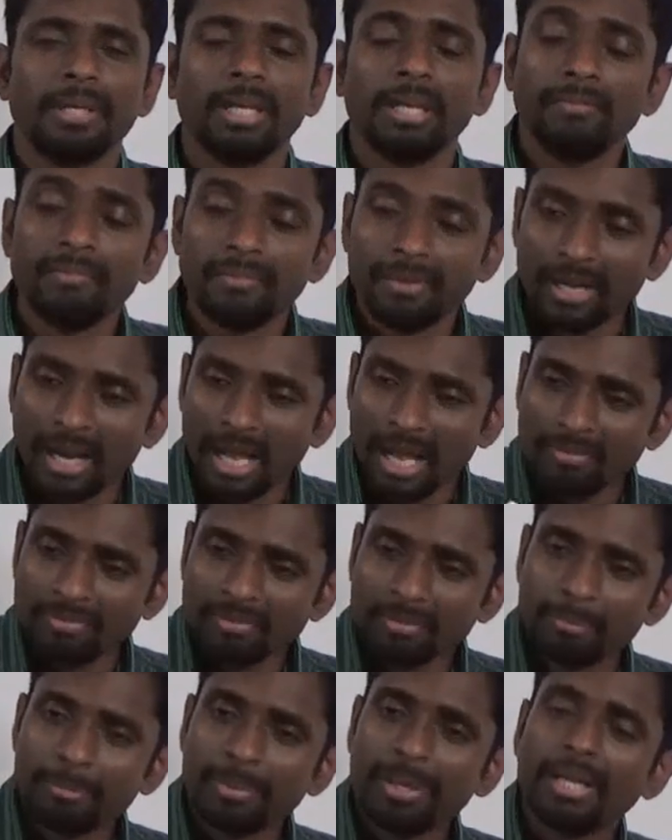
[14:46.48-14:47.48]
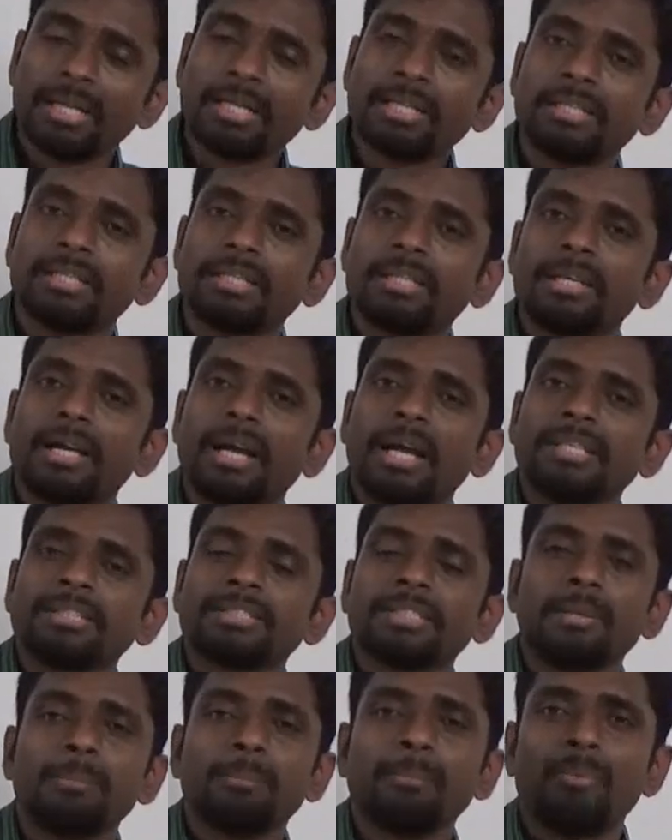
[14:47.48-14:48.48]
If graphs break at
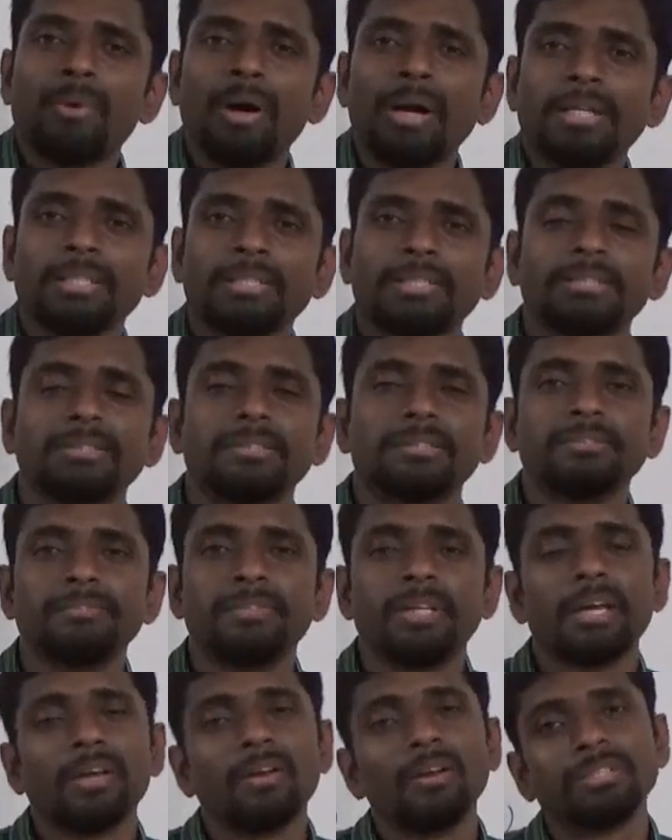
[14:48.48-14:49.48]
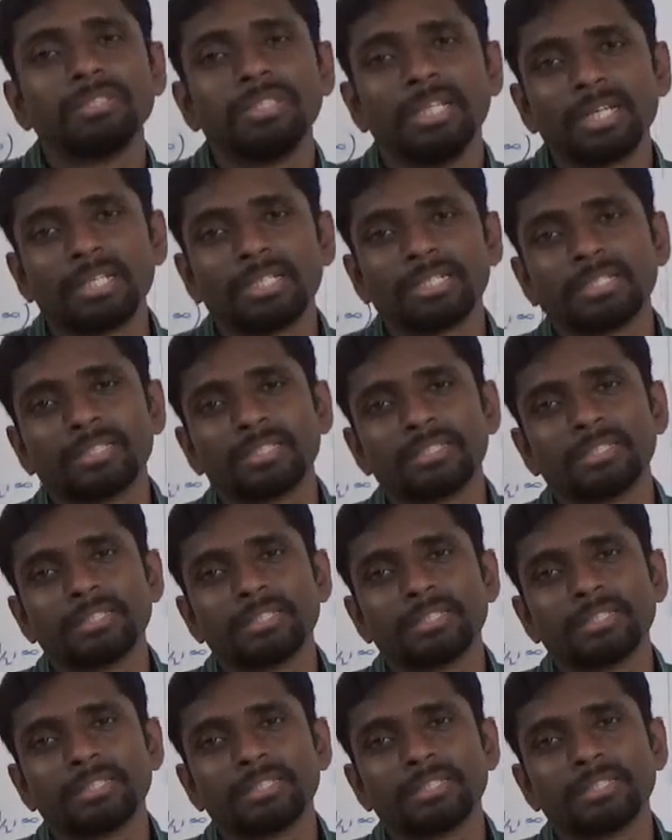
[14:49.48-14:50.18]
some point, we cannot check